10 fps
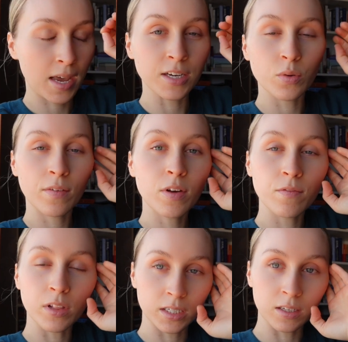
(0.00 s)
I do have
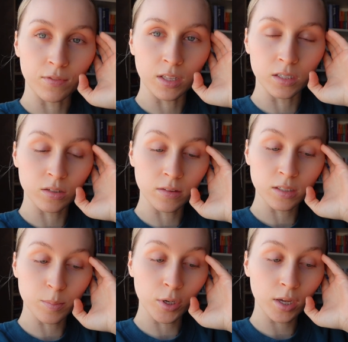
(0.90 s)
conflicting feelings on
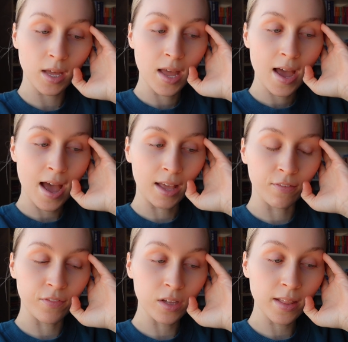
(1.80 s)
this book. I
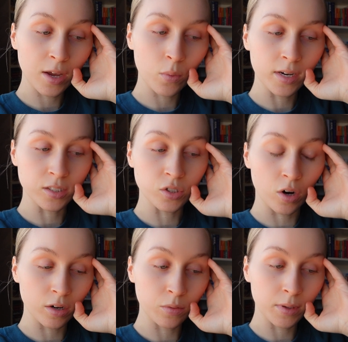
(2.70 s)
feel like when I
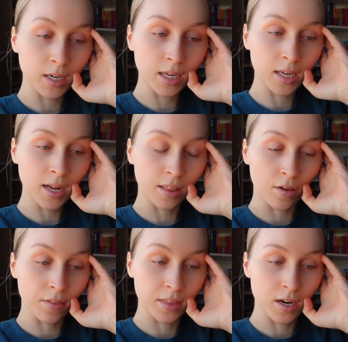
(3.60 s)
started reading it, I
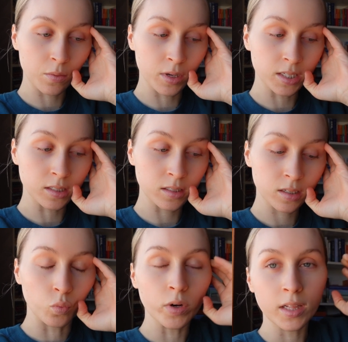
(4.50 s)
thought that it was
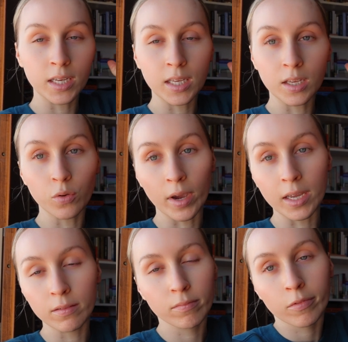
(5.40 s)
really
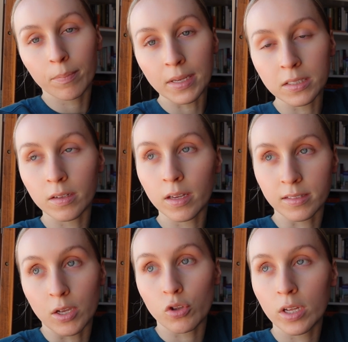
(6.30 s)
great, basically,
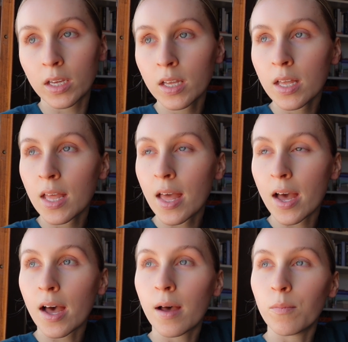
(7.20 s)
essentially.
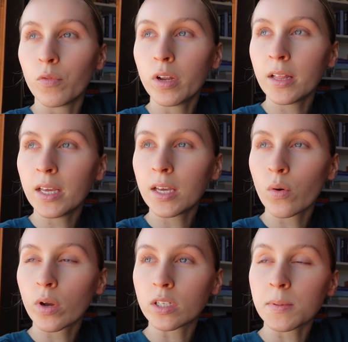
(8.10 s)
Really
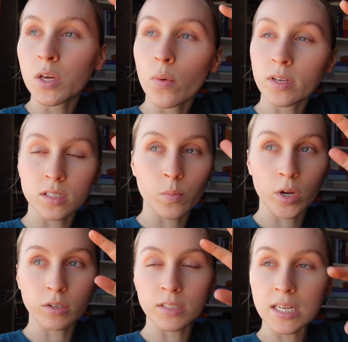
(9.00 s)
going to be going
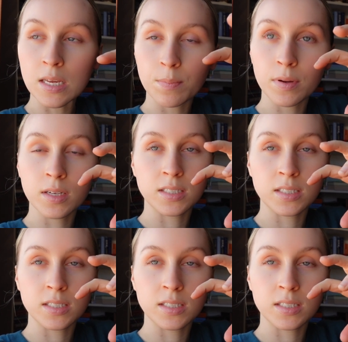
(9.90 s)
somewhere deep,